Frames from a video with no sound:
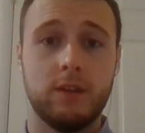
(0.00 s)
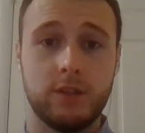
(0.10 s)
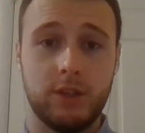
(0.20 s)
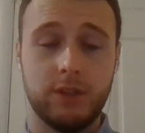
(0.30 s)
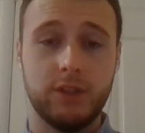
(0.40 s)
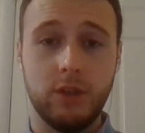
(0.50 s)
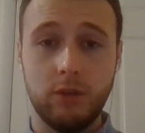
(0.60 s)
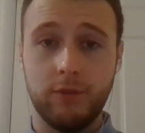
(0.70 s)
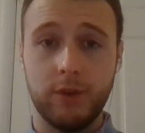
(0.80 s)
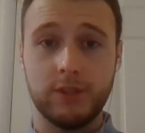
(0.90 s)
Certain
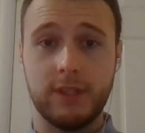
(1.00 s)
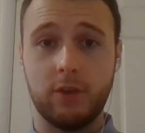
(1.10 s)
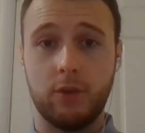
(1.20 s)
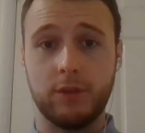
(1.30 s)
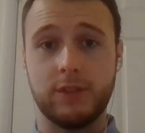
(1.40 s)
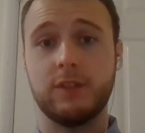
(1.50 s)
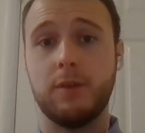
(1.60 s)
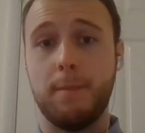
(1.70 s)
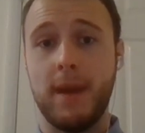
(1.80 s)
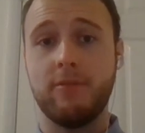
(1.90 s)
university
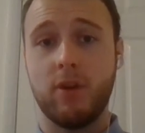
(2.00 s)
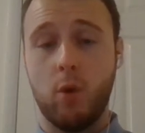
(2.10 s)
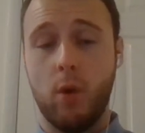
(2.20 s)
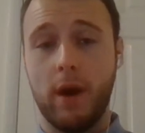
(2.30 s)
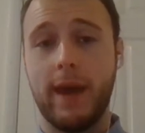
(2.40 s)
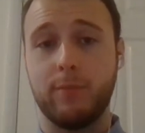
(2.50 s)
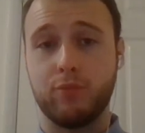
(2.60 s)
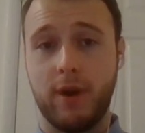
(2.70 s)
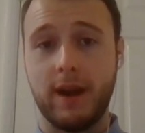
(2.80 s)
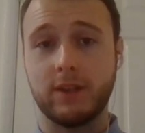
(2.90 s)
courses may require a
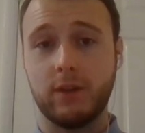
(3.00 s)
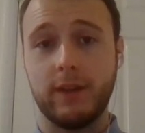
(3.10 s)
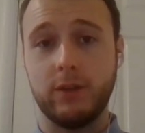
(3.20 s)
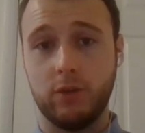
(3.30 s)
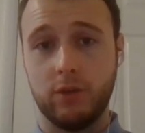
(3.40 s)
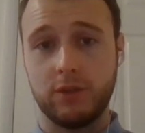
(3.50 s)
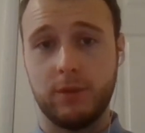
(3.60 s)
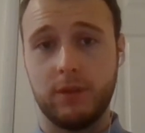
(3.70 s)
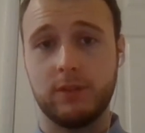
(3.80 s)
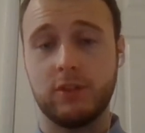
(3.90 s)
practical
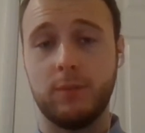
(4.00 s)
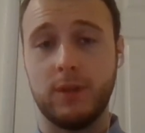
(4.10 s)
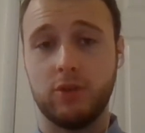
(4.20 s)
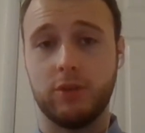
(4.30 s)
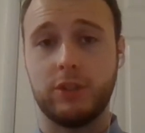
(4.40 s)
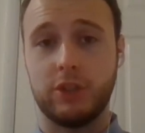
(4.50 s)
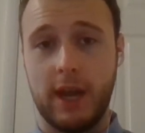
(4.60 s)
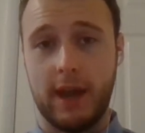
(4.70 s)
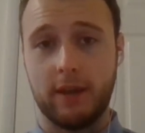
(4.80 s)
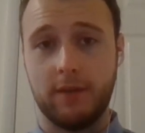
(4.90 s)
endorsement, so be sure to
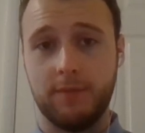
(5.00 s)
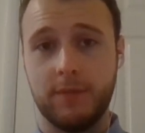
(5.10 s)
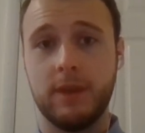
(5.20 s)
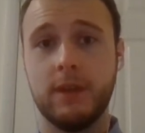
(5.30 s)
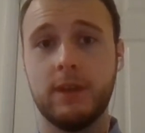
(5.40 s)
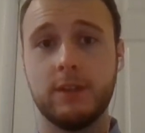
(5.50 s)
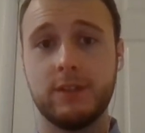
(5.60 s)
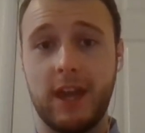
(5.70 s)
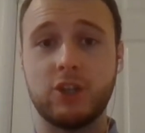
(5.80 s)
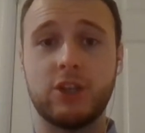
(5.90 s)
check.
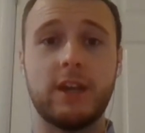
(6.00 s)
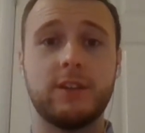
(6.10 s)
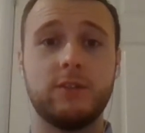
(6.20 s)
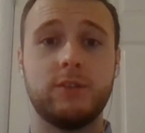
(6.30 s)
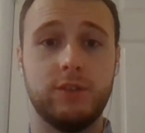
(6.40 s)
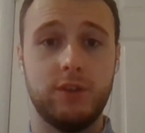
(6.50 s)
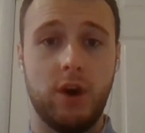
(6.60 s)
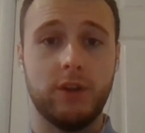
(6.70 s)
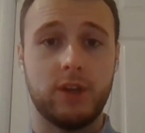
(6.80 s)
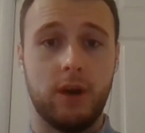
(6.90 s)
CHS does
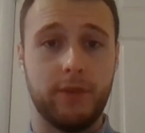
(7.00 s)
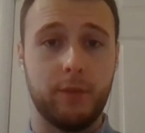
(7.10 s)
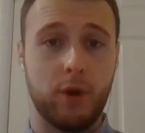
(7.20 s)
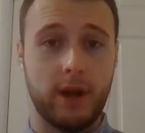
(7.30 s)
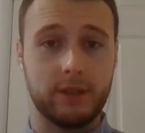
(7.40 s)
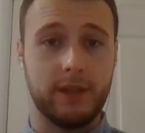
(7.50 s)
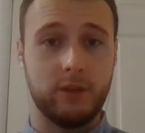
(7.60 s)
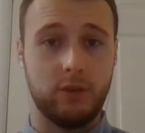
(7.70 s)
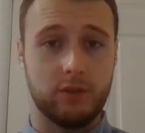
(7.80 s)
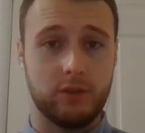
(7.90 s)
not offer the
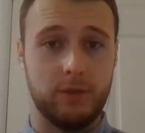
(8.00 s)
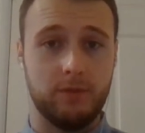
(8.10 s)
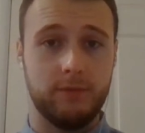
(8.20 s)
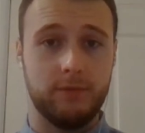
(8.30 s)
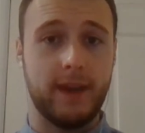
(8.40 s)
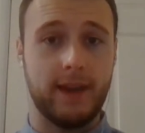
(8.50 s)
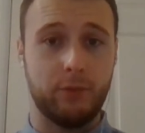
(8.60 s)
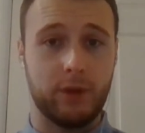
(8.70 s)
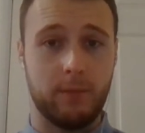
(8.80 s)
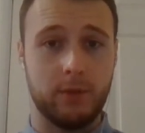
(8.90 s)
practical endorsement for
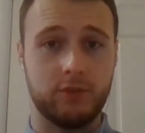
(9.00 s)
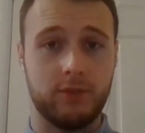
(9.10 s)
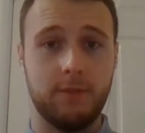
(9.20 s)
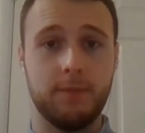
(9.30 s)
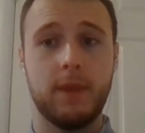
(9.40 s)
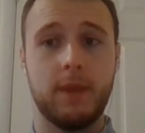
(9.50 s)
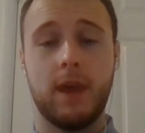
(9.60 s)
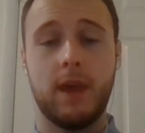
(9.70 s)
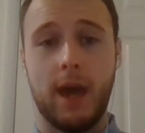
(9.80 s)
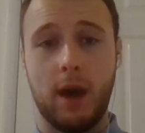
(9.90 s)
A-level chemistry.
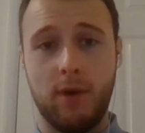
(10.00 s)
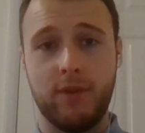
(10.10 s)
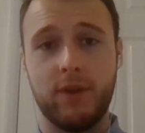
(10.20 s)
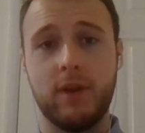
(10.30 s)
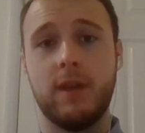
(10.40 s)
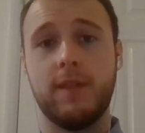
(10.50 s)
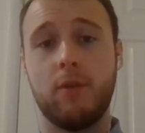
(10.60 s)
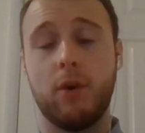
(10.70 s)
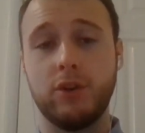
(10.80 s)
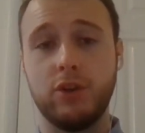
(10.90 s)
However,
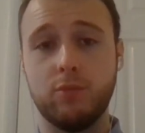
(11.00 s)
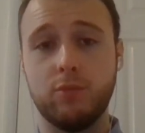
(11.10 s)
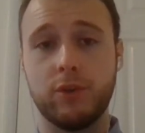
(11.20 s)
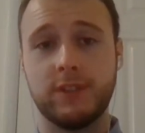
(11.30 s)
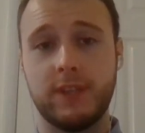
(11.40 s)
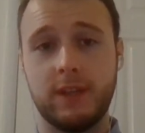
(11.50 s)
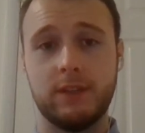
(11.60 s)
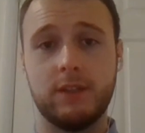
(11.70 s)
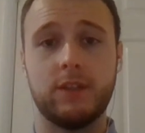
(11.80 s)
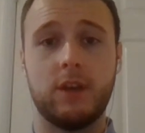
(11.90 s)
there are numerous
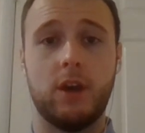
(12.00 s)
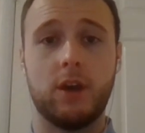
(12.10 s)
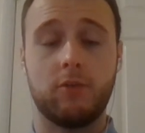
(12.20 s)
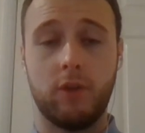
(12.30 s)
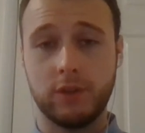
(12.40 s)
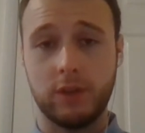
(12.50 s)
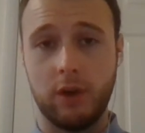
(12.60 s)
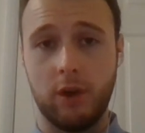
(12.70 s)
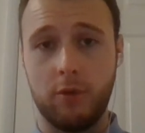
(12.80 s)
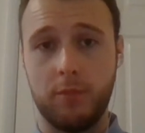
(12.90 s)
centres across
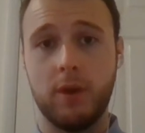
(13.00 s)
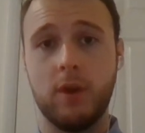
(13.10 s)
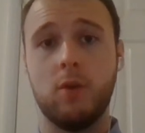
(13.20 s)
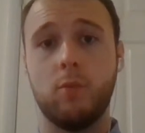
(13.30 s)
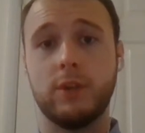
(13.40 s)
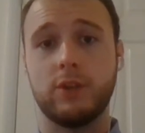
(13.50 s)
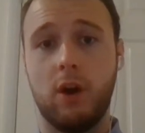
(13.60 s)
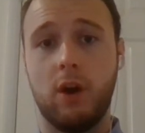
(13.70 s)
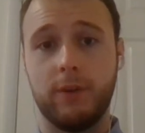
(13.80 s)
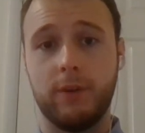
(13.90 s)
the globe
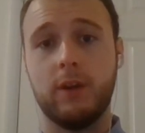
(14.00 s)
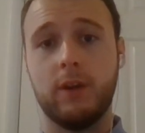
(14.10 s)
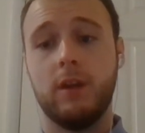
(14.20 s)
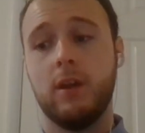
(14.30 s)
which offer